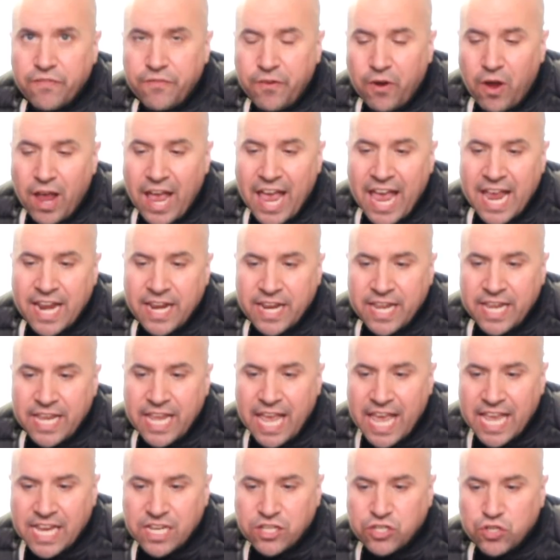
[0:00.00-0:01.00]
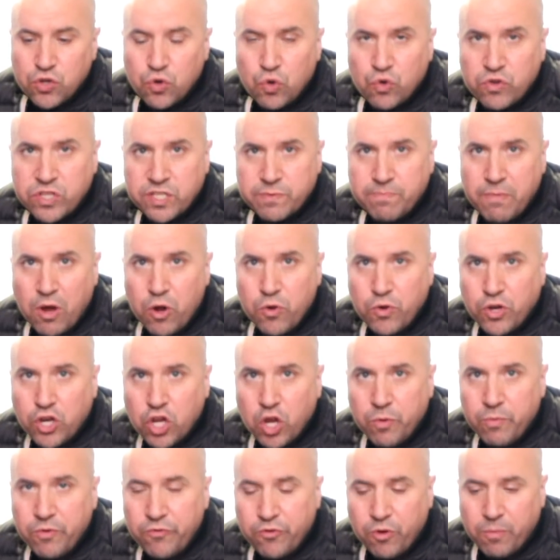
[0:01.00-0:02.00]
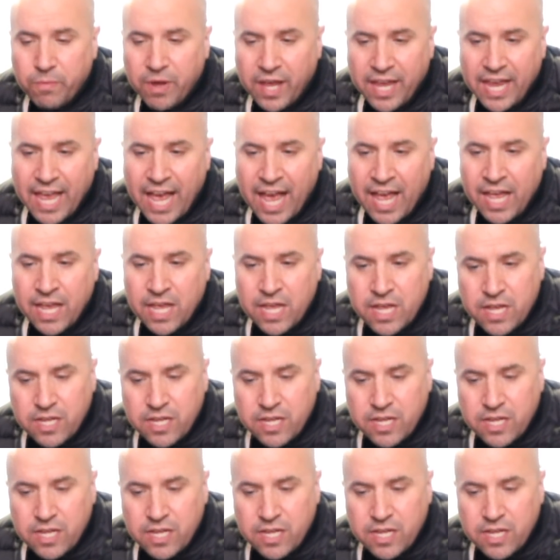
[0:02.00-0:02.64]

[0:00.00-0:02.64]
for any exhaust smoke coming from here.